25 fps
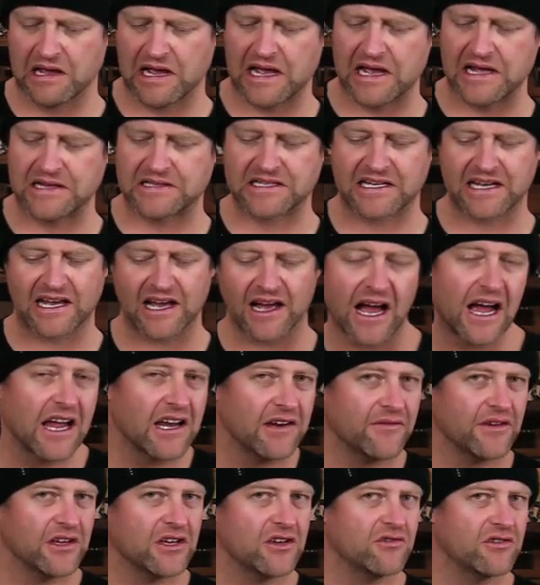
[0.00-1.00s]
it's kind
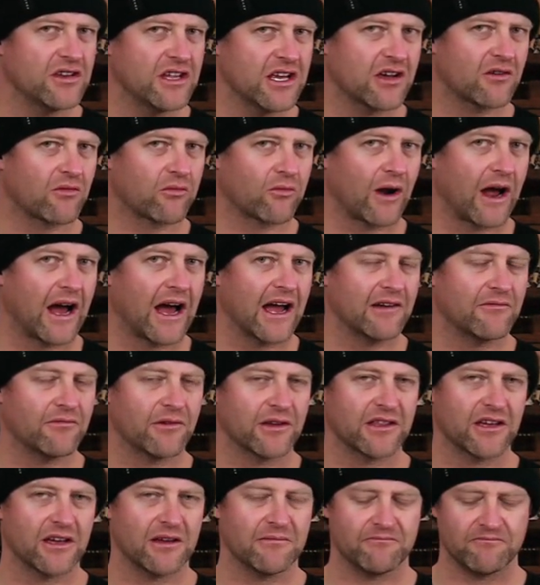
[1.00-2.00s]
of a unique ride
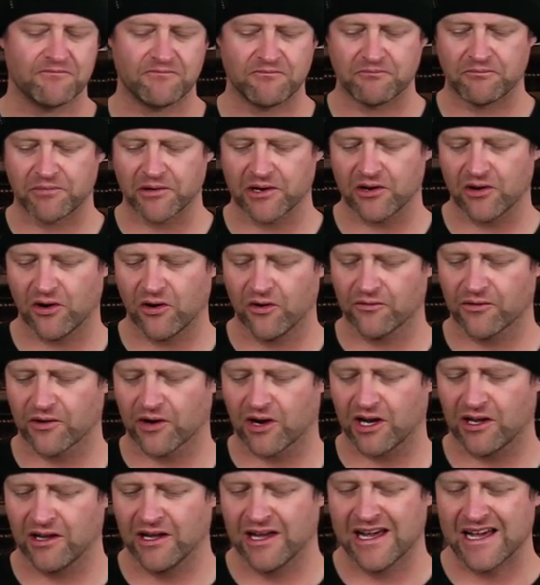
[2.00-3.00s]
with it, but
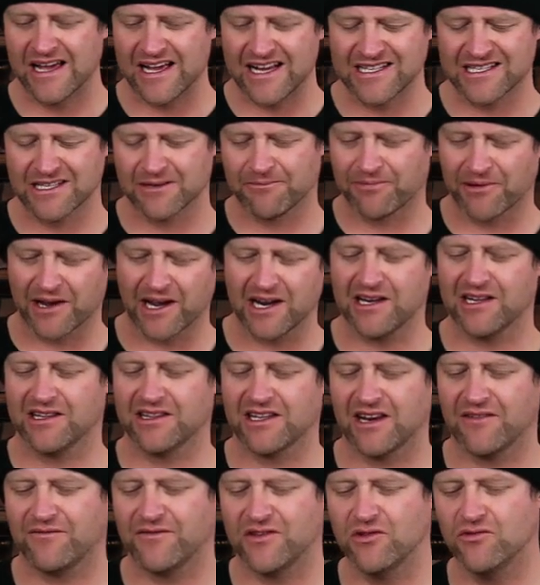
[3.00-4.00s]
overall, it's a binding
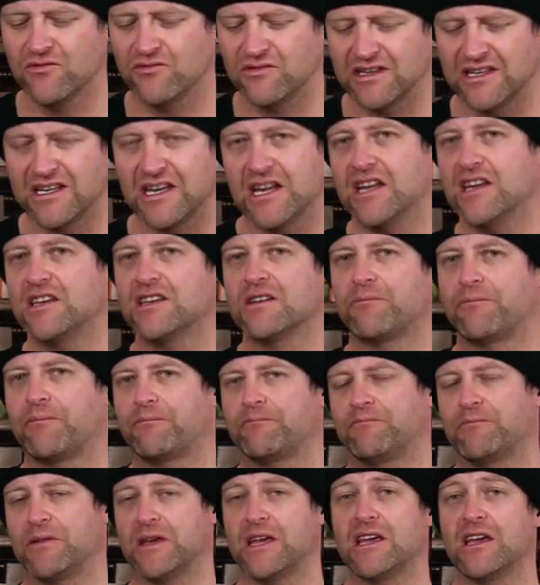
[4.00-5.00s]
that if you need to
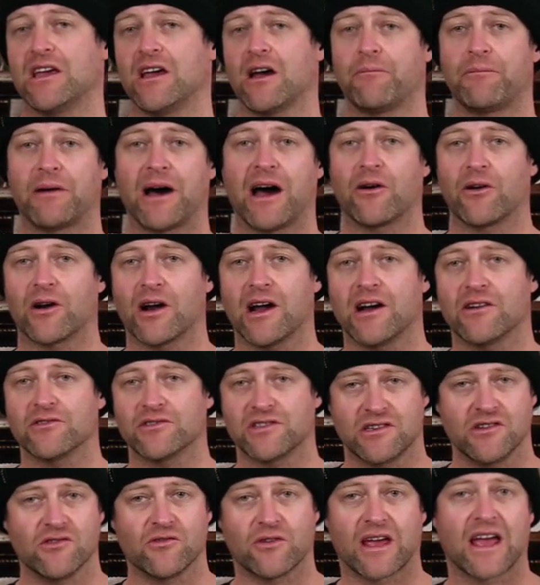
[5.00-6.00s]
be a
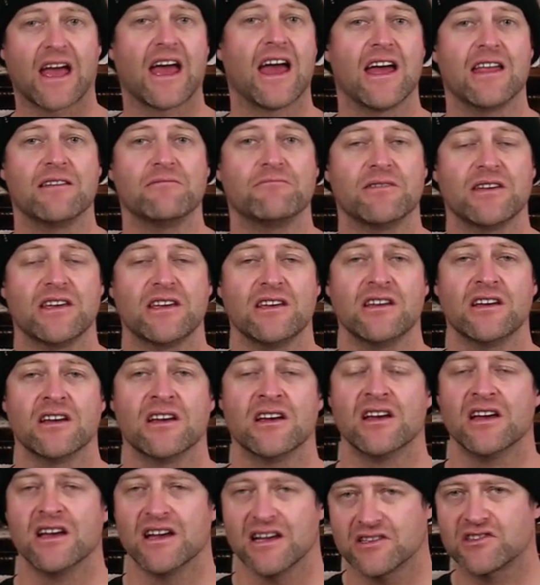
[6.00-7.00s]
powerhouse, you can be.
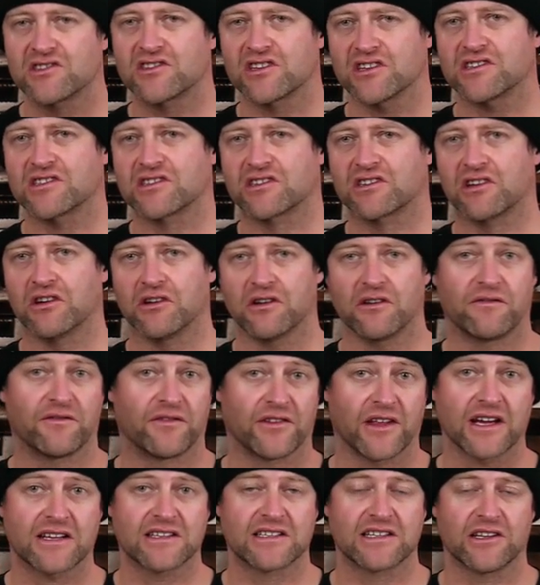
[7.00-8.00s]
It's just gonna
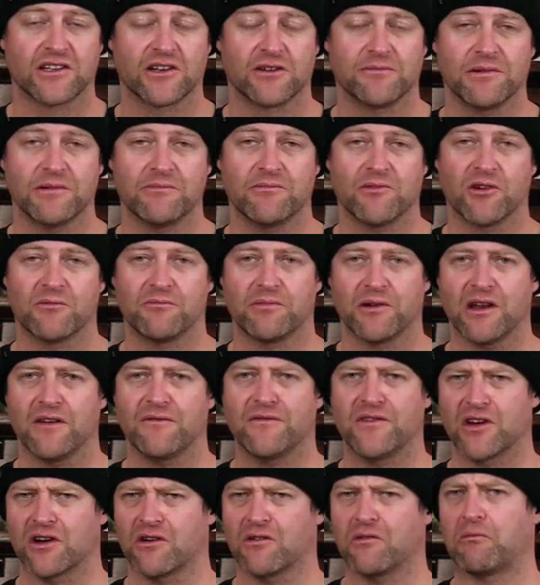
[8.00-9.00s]
flex a little bit more, but
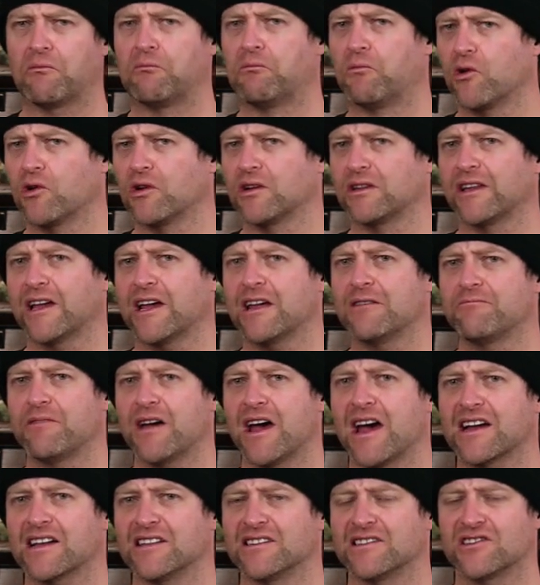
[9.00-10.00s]
if you're more laid
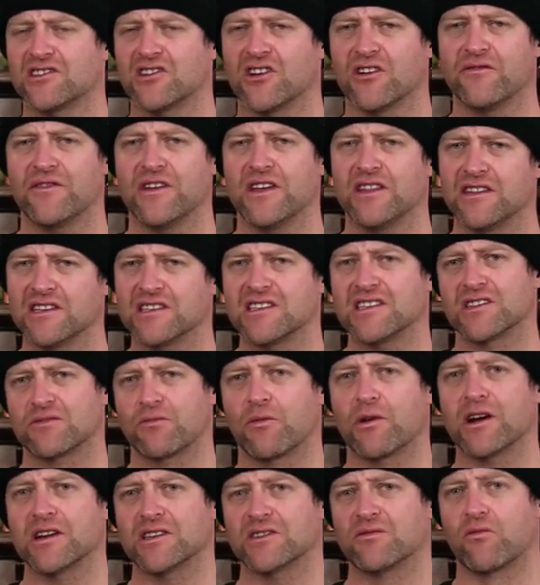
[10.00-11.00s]
back and surfy, this is
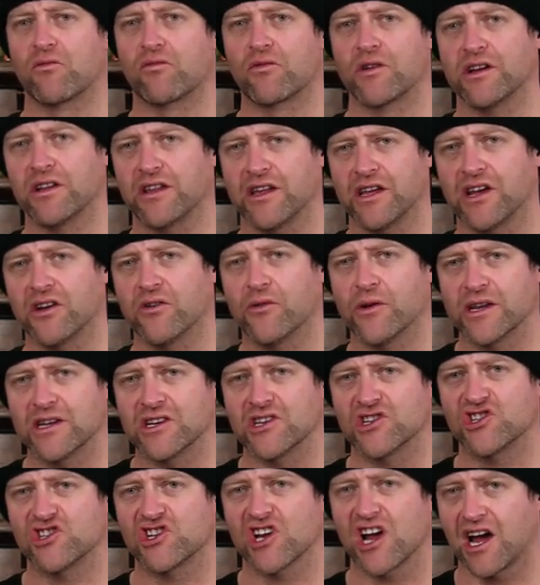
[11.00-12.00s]
where it's really going
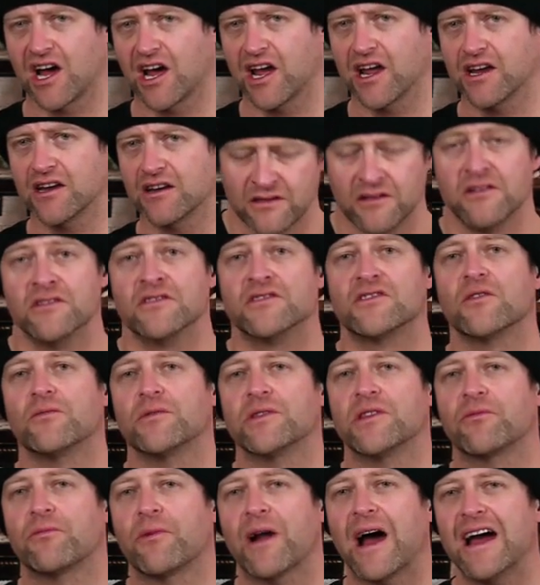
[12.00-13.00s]
to shine. So
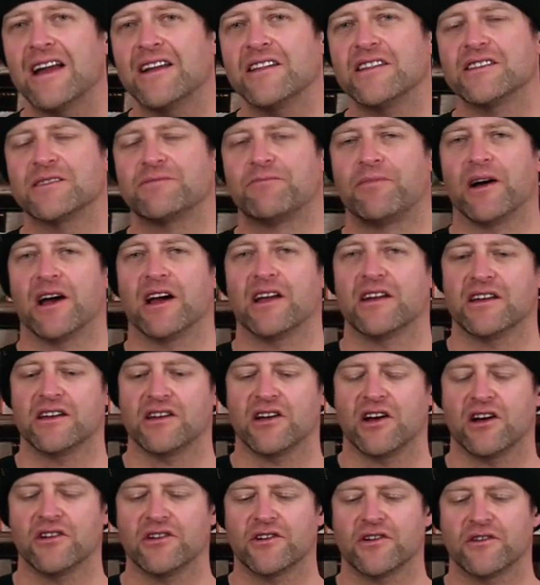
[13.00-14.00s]
with the ride of this
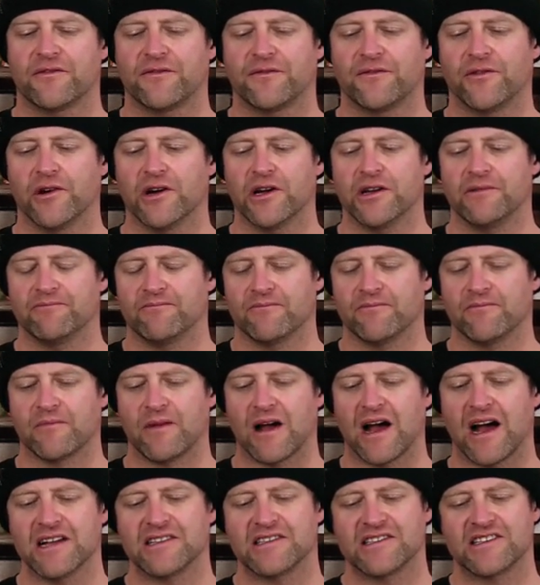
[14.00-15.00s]
binding underfoot,
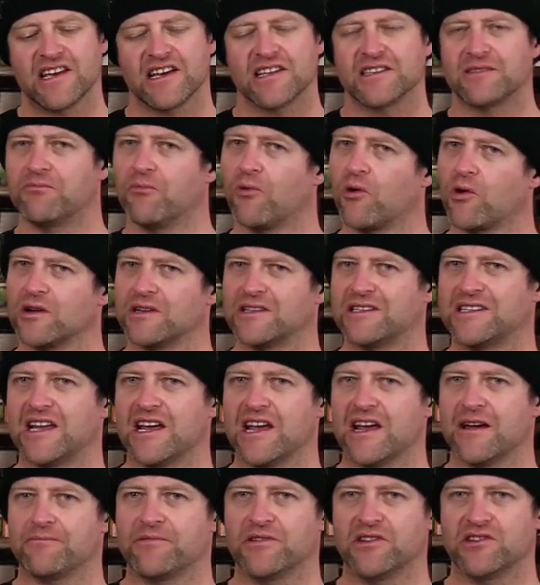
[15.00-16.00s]
I'd say it's more
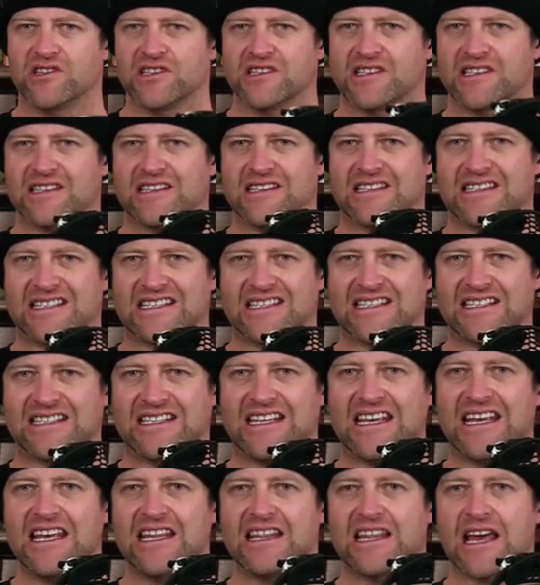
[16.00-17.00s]
damp. You just
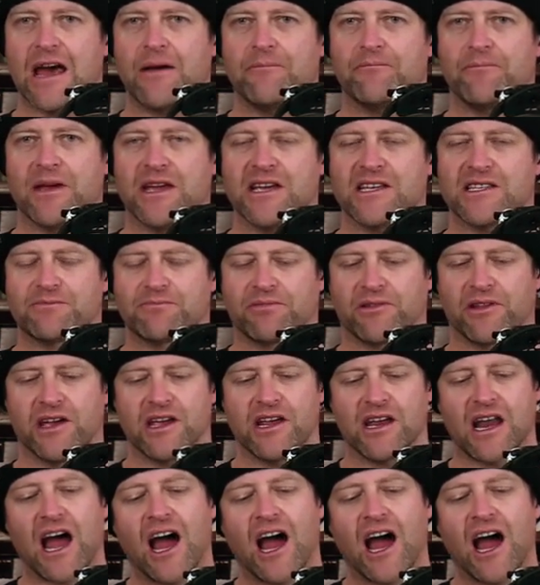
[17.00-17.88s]
see that base plate,